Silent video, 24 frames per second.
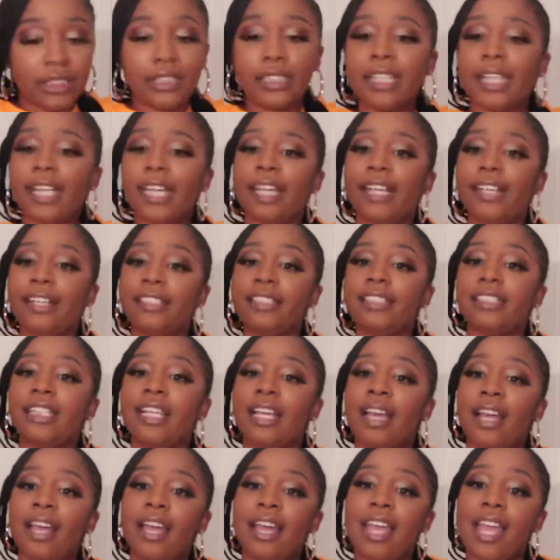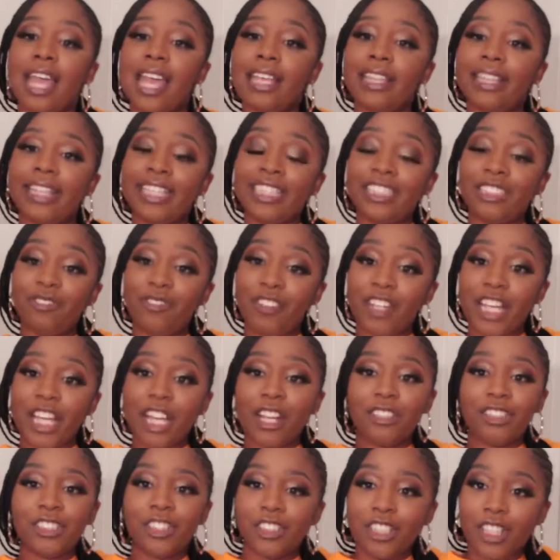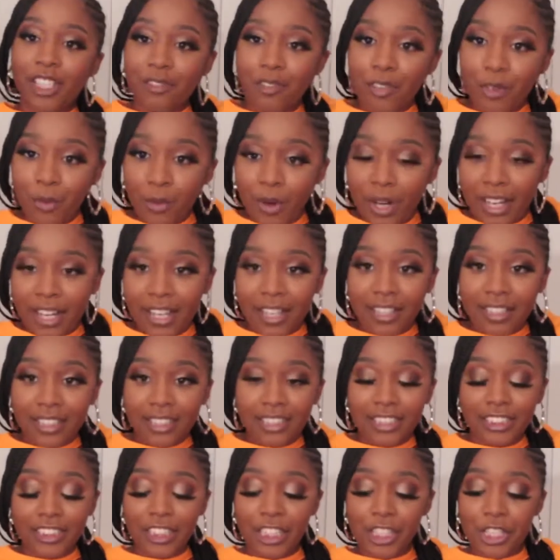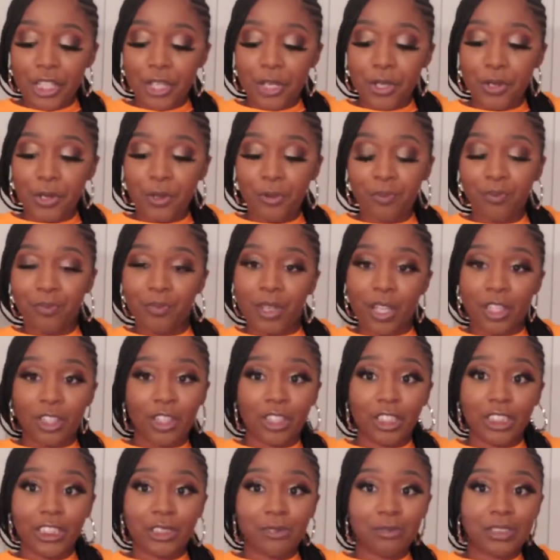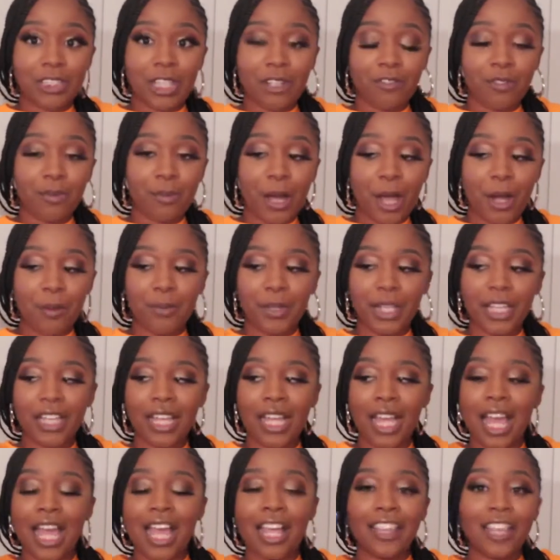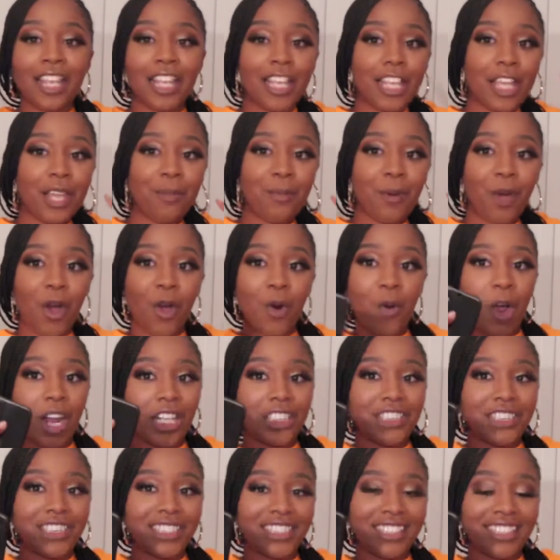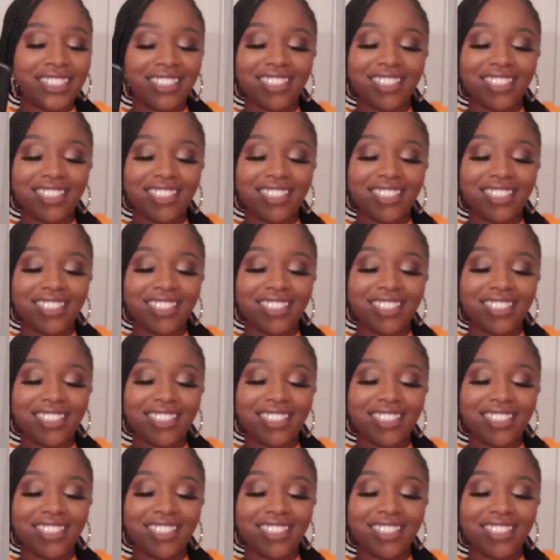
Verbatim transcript: things in this video. So if you want to continue, learn some stuff about me, then keep on watching.